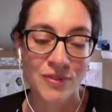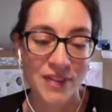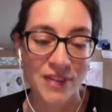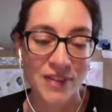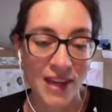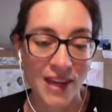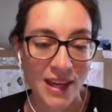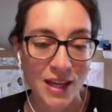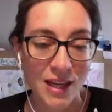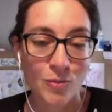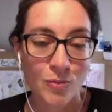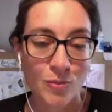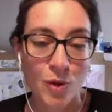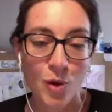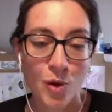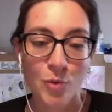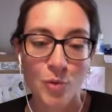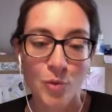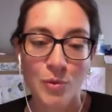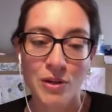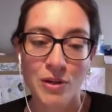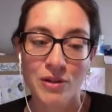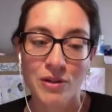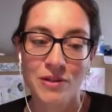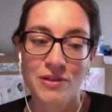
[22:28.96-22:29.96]
take a
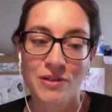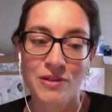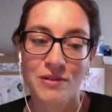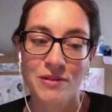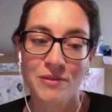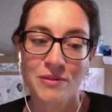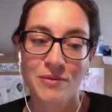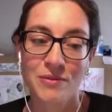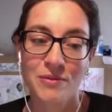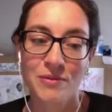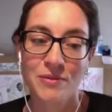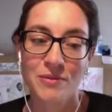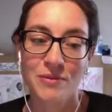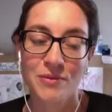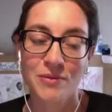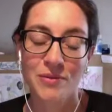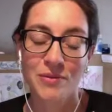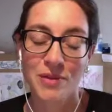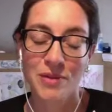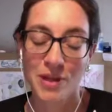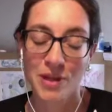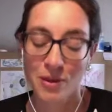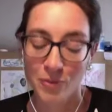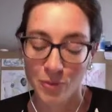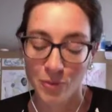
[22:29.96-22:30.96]
moment
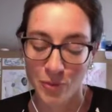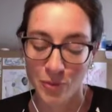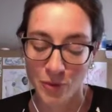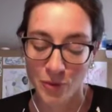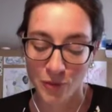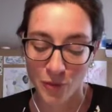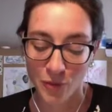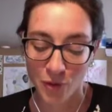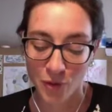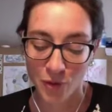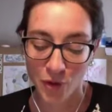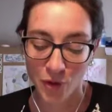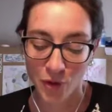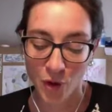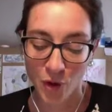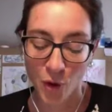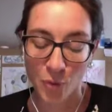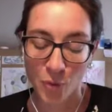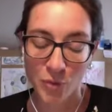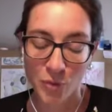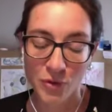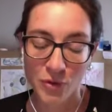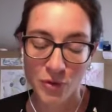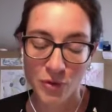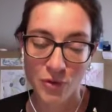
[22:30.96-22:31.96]
before you
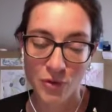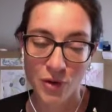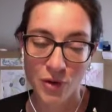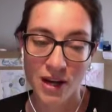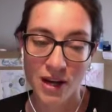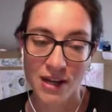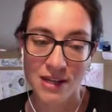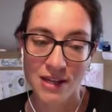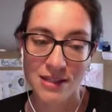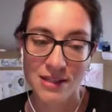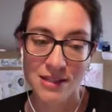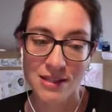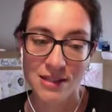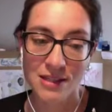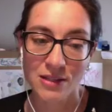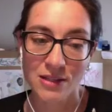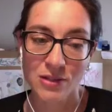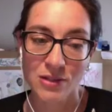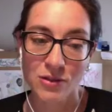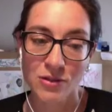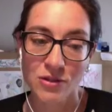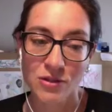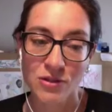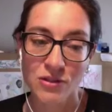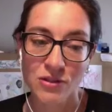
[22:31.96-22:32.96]
open your eyes and
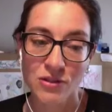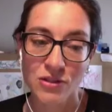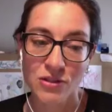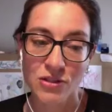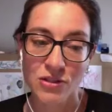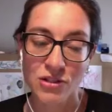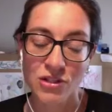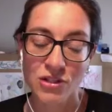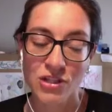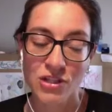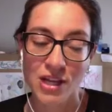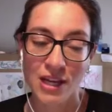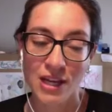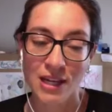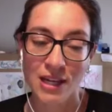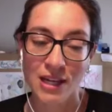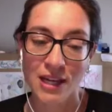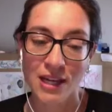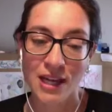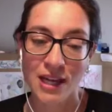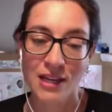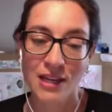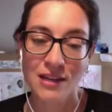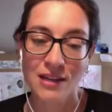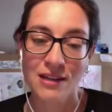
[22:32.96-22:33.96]
you check
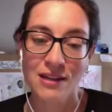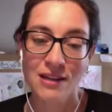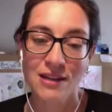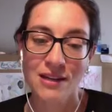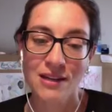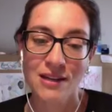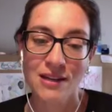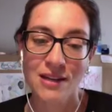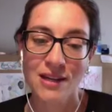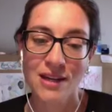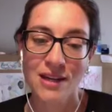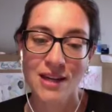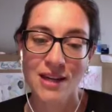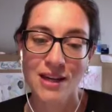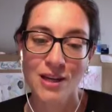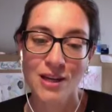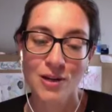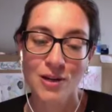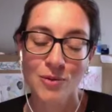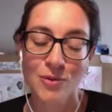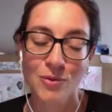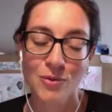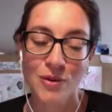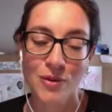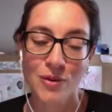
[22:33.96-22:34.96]
in
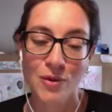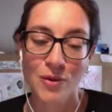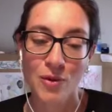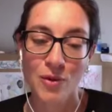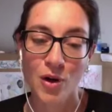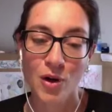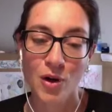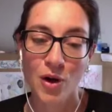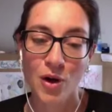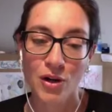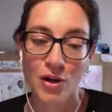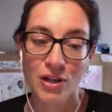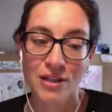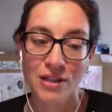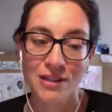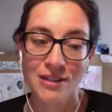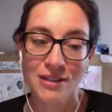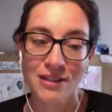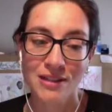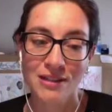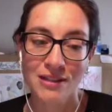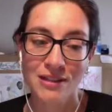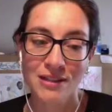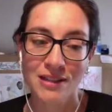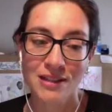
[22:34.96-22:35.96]
with your
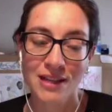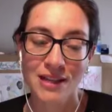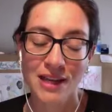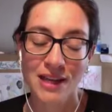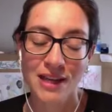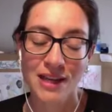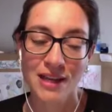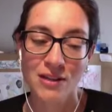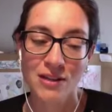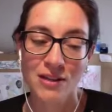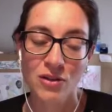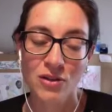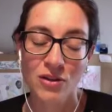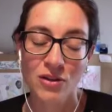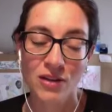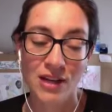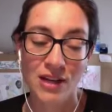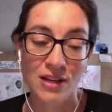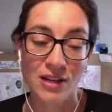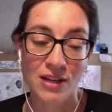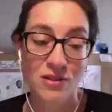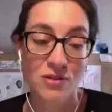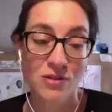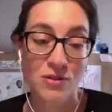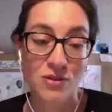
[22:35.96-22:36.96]
heart and
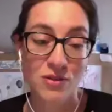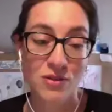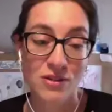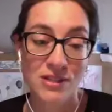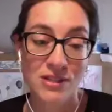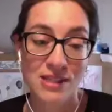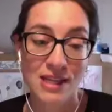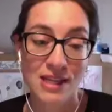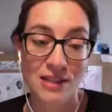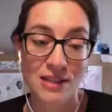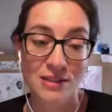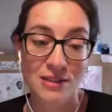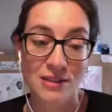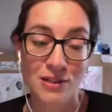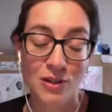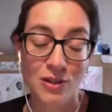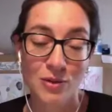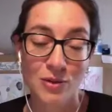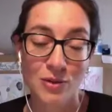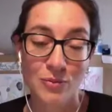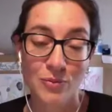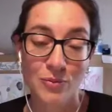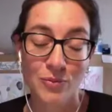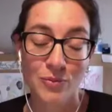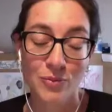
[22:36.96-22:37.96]
connect to your center
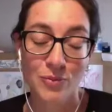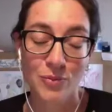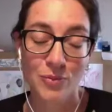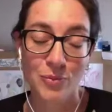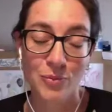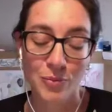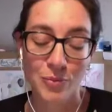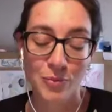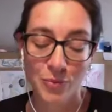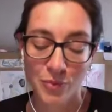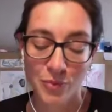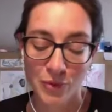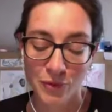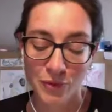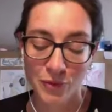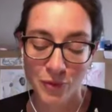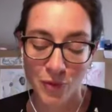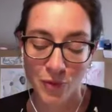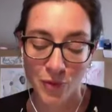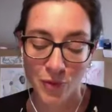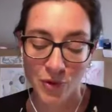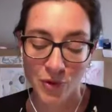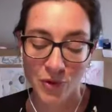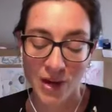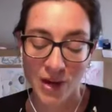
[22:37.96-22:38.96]

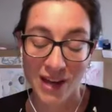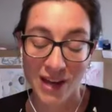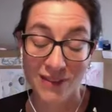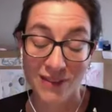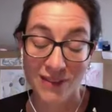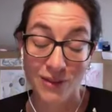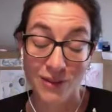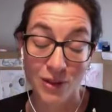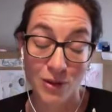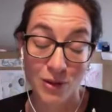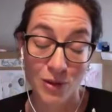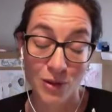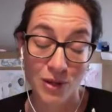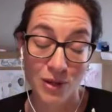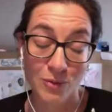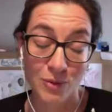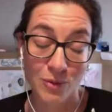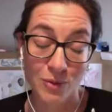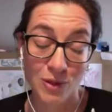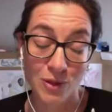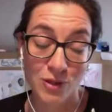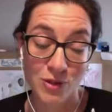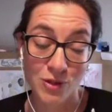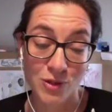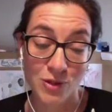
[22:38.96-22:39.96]
before you have a look at
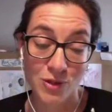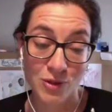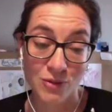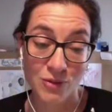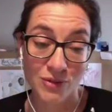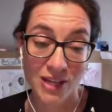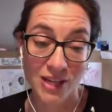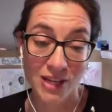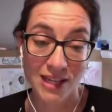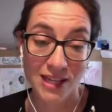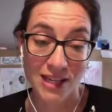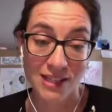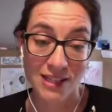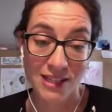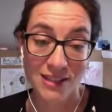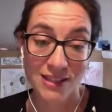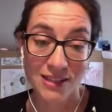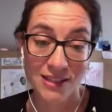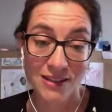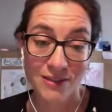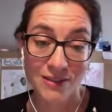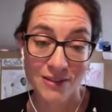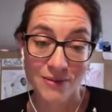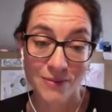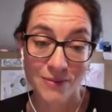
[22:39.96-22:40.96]
what you created.